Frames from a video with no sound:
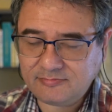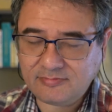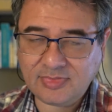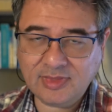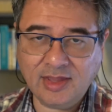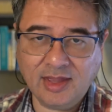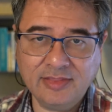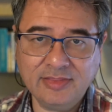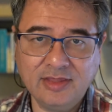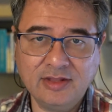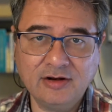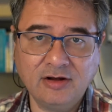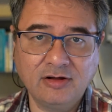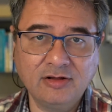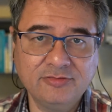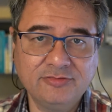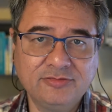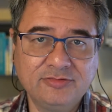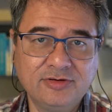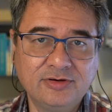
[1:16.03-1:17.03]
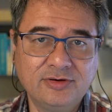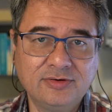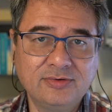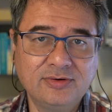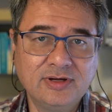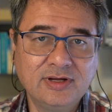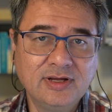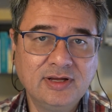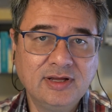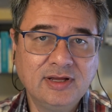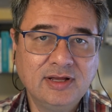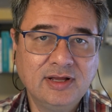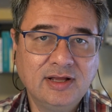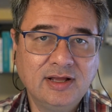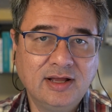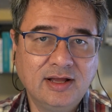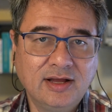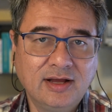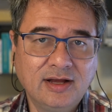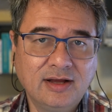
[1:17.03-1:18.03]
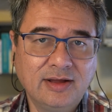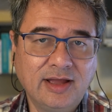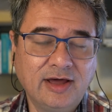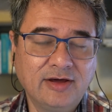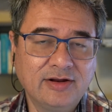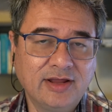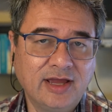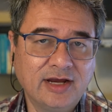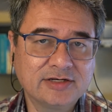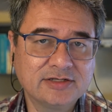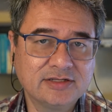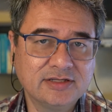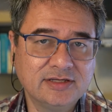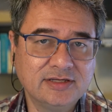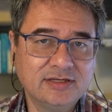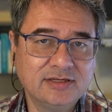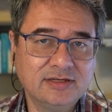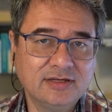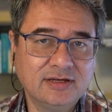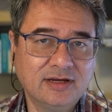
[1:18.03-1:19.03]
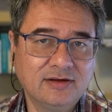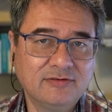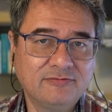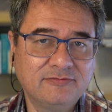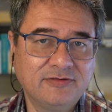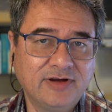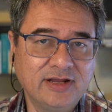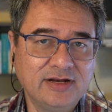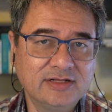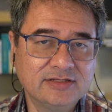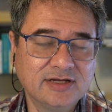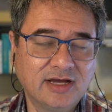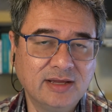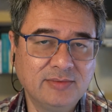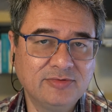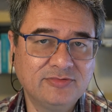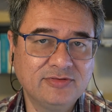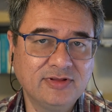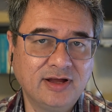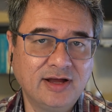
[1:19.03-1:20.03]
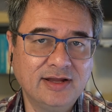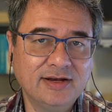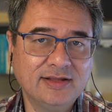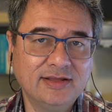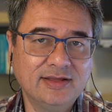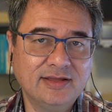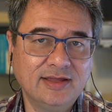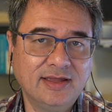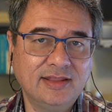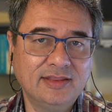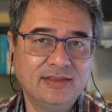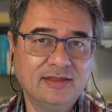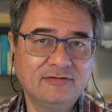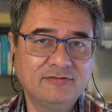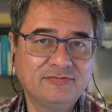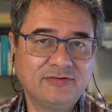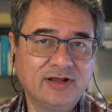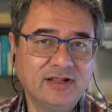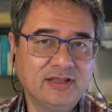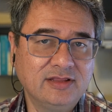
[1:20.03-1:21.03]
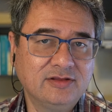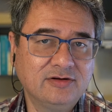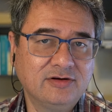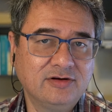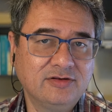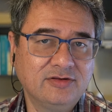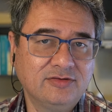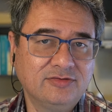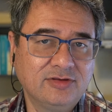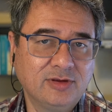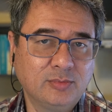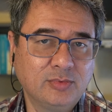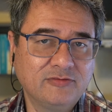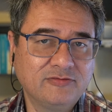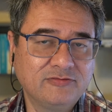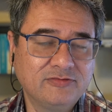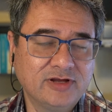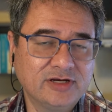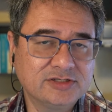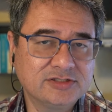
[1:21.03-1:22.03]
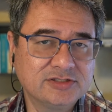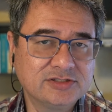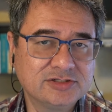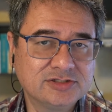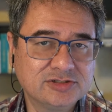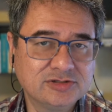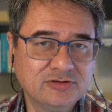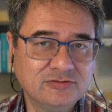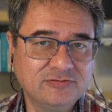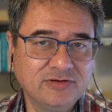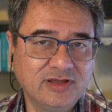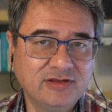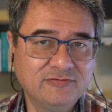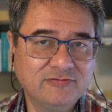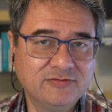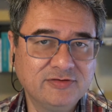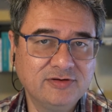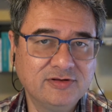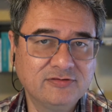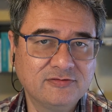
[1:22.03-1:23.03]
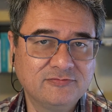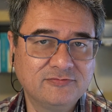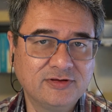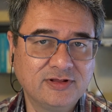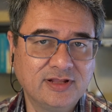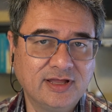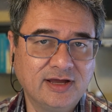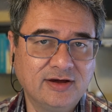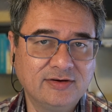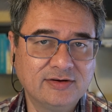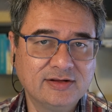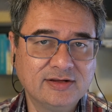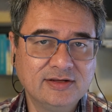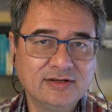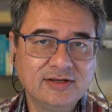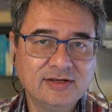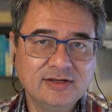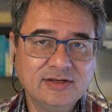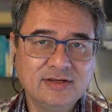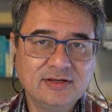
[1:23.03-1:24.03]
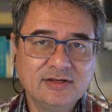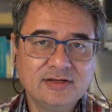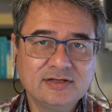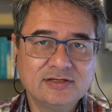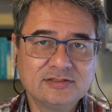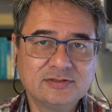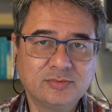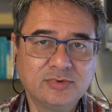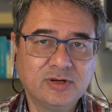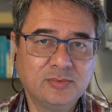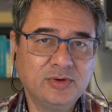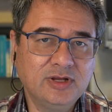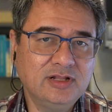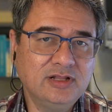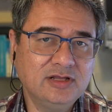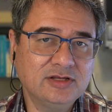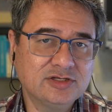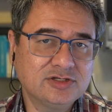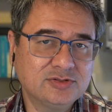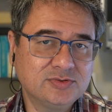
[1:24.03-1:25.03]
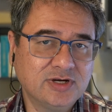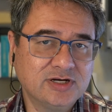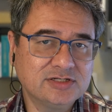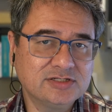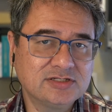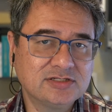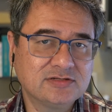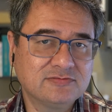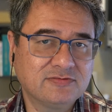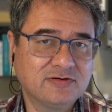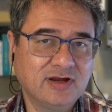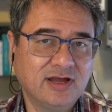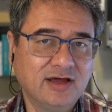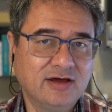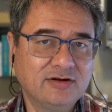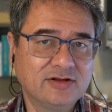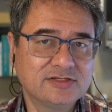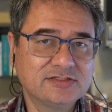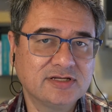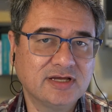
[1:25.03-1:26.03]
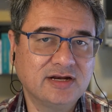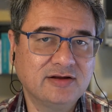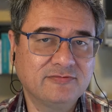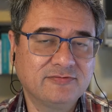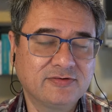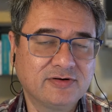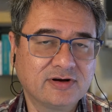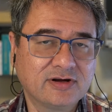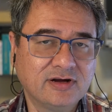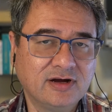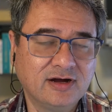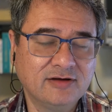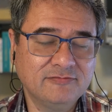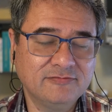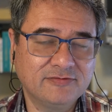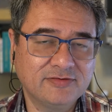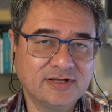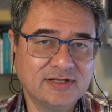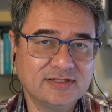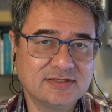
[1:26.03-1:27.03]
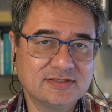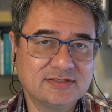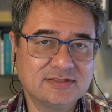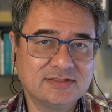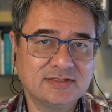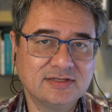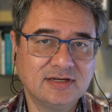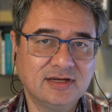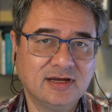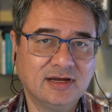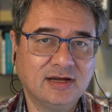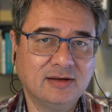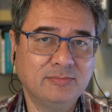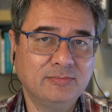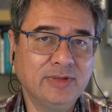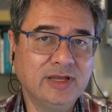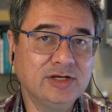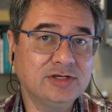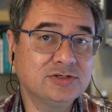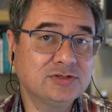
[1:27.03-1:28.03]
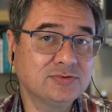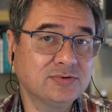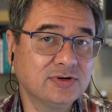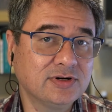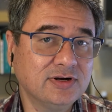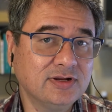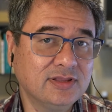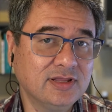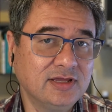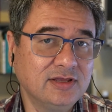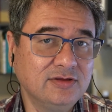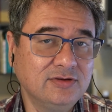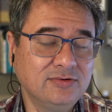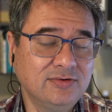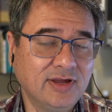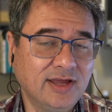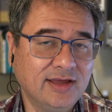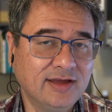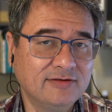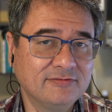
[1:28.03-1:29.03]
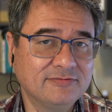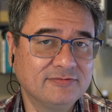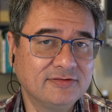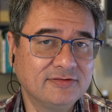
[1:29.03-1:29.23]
and then also how to actually find a time slot, and then finally there is a reflection survey for you to fill out. So when you read the instructions for how to sign up for a conference, make sure that you have,